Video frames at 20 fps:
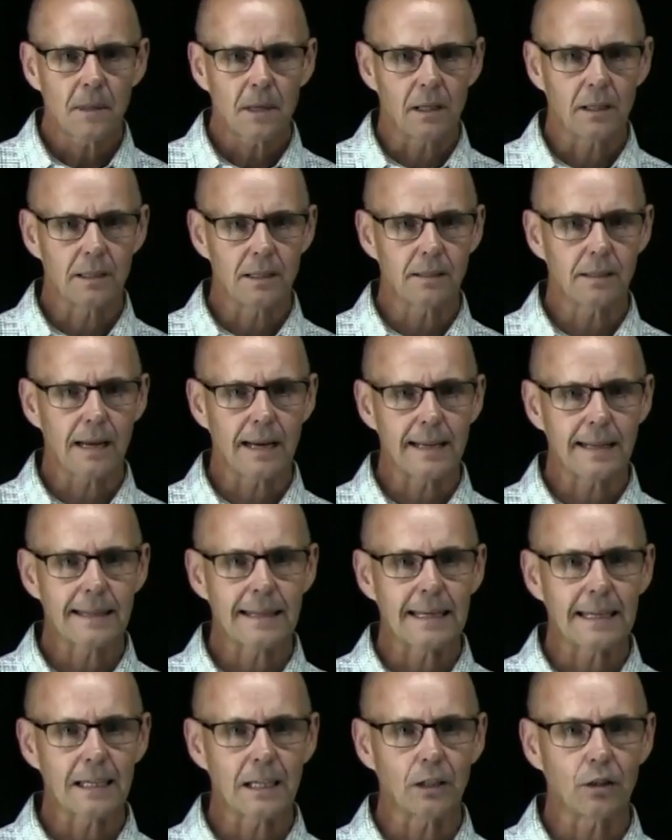in design
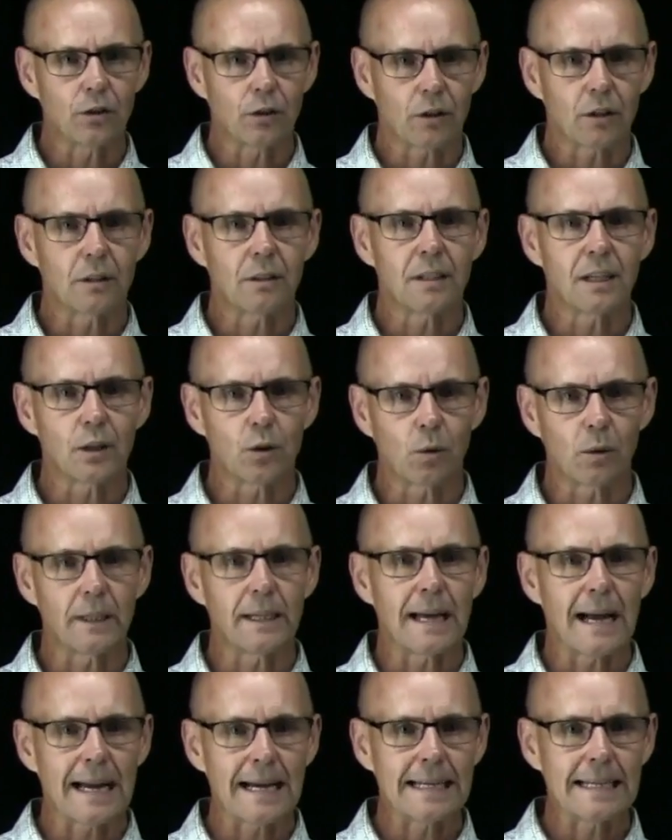thinking, you're
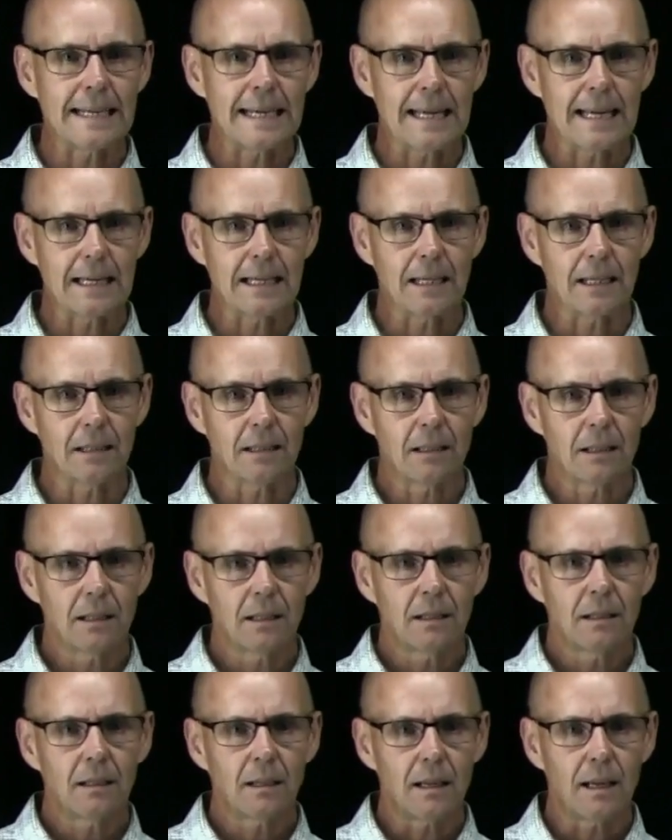continually ideating
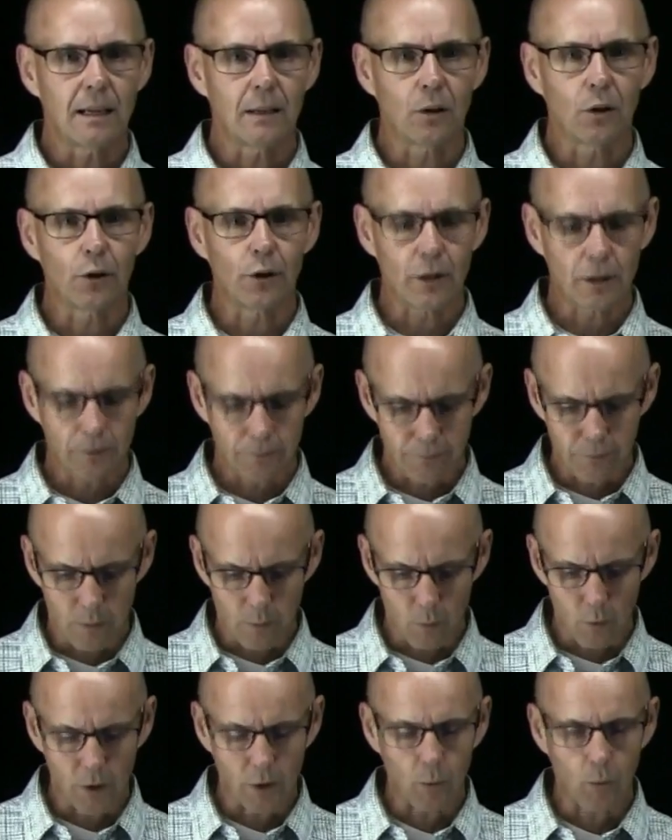and learning
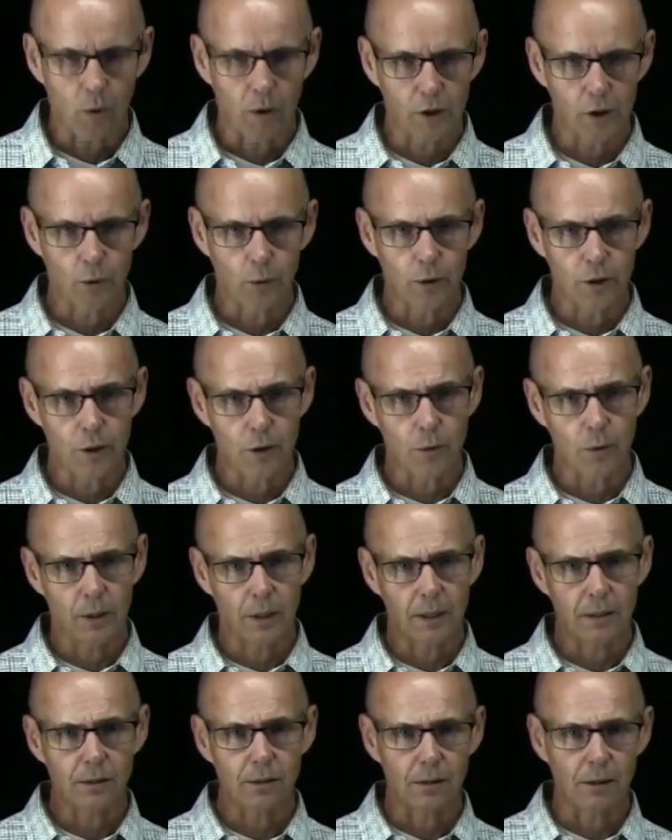from what you were
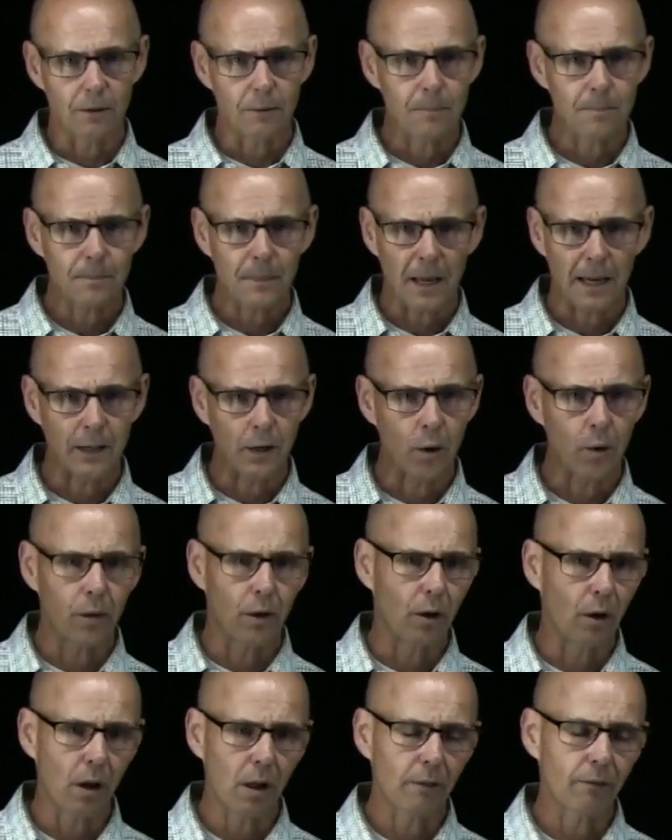doing. And so I know
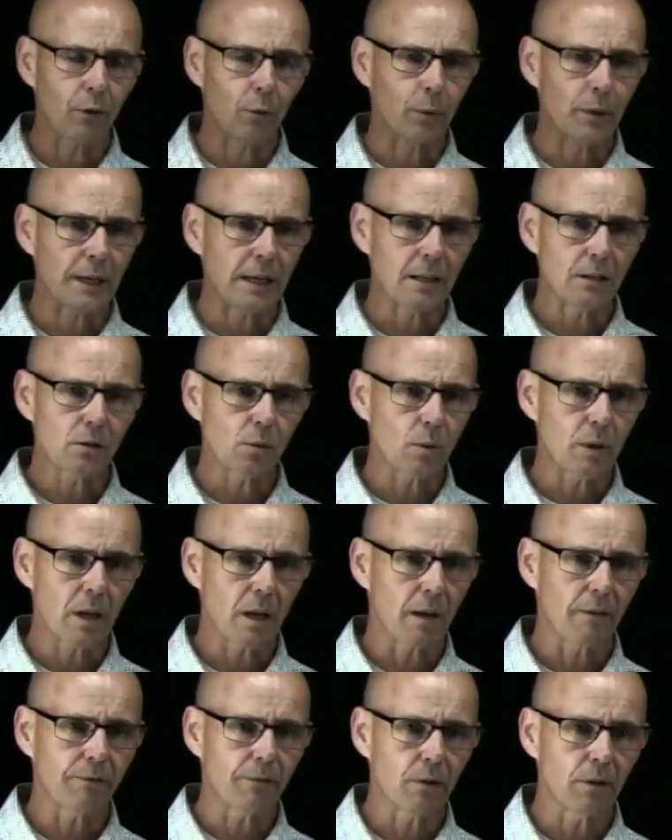that all of the readings that we
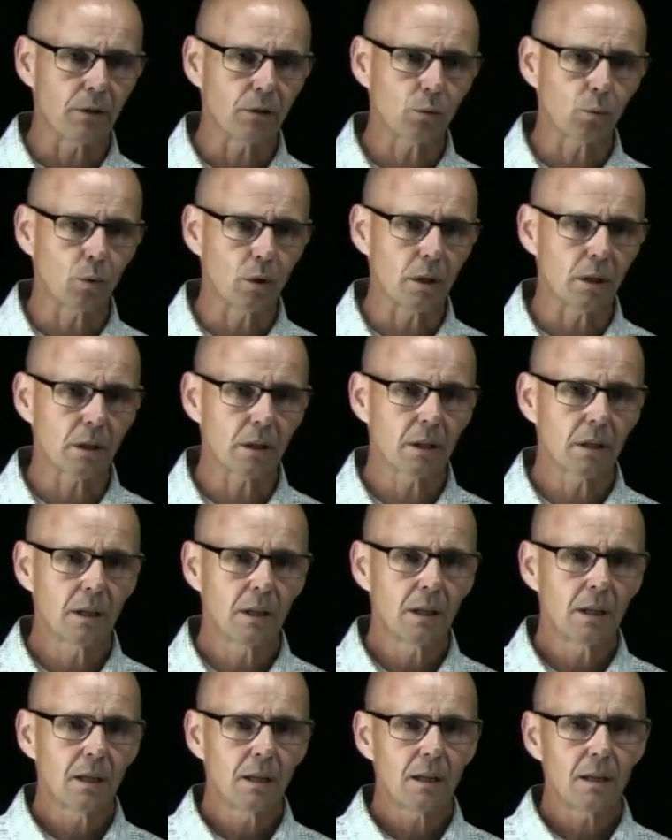have for this week
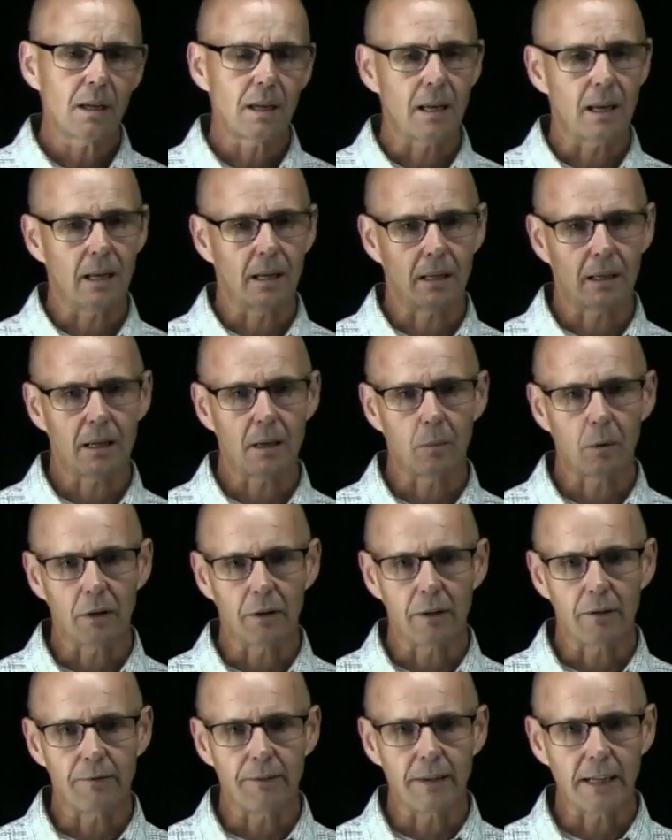and a couple
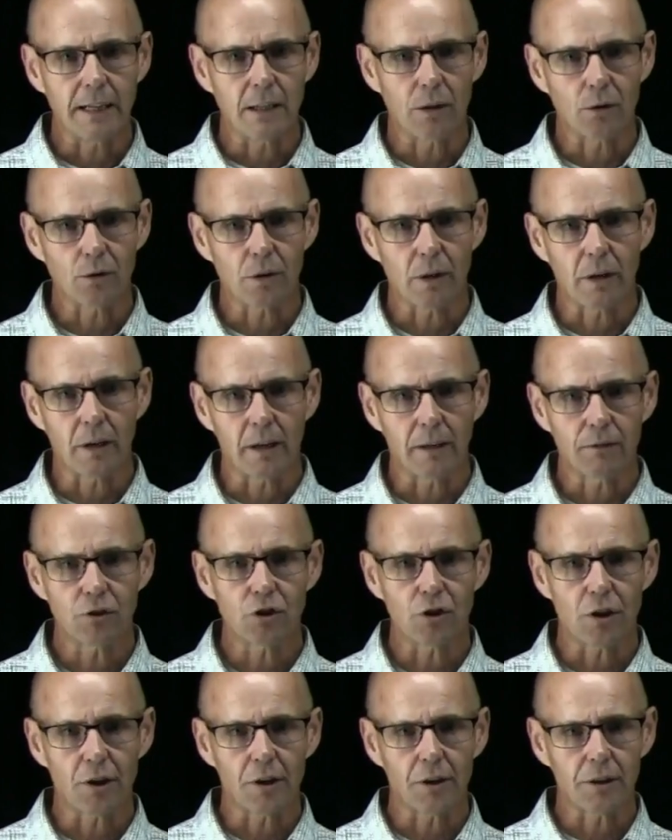of the videos that I have
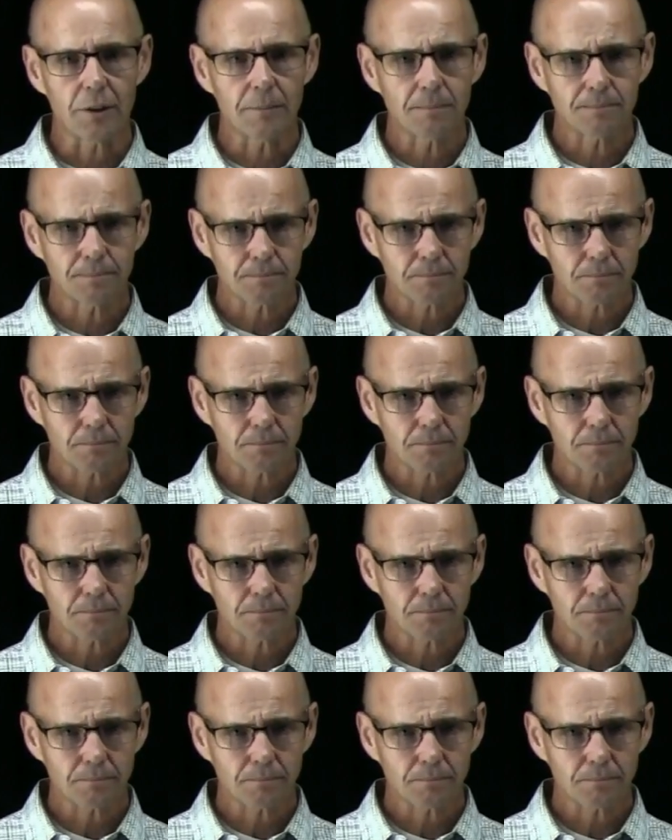shared.